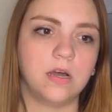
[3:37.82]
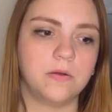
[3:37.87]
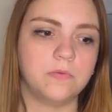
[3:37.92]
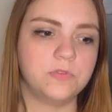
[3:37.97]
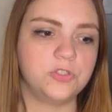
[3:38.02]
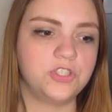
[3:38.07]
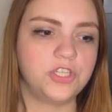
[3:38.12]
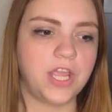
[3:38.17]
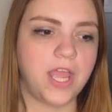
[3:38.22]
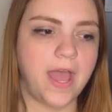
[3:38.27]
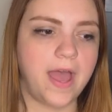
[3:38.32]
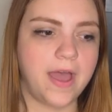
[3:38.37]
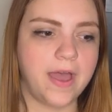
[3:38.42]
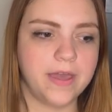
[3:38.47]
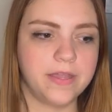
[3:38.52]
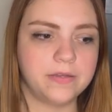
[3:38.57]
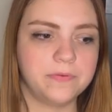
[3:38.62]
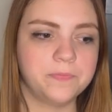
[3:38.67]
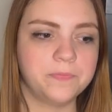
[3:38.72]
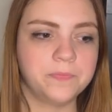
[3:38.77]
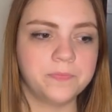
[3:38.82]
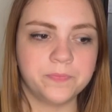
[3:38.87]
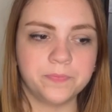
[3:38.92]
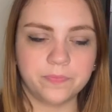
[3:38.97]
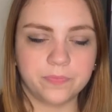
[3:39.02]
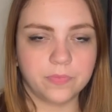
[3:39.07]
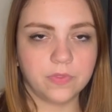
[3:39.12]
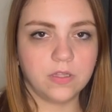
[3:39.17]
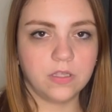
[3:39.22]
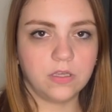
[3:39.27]
She had
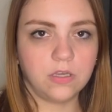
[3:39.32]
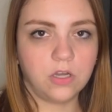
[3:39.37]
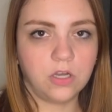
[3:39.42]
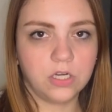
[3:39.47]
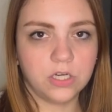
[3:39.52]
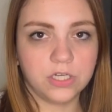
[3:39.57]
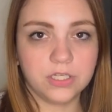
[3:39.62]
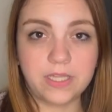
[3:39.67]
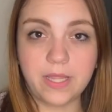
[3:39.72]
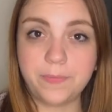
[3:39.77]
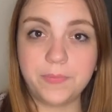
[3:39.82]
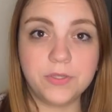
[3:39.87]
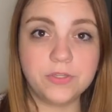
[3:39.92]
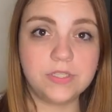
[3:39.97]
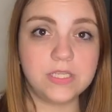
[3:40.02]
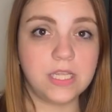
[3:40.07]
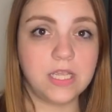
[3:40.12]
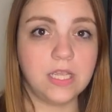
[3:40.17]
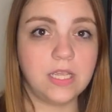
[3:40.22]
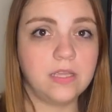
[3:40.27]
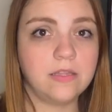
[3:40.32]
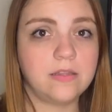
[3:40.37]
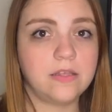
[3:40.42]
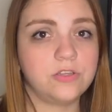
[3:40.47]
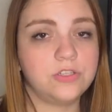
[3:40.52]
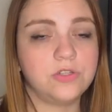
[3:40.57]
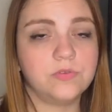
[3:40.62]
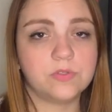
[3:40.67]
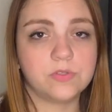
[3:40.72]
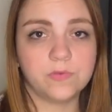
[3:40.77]
her deputy that
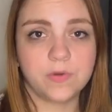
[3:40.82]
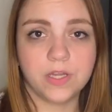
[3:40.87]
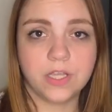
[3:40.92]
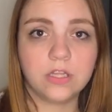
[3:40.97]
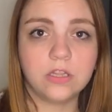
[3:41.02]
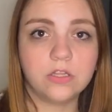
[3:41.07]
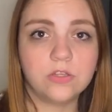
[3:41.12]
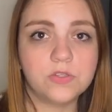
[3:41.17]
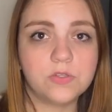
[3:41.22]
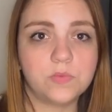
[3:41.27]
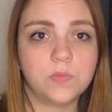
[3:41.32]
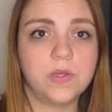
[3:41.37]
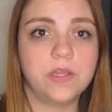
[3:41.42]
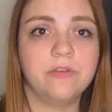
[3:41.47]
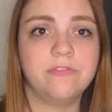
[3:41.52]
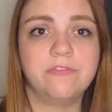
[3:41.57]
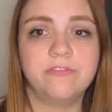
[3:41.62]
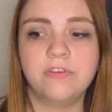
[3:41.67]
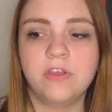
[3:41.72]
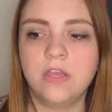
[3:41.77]
she was very close with,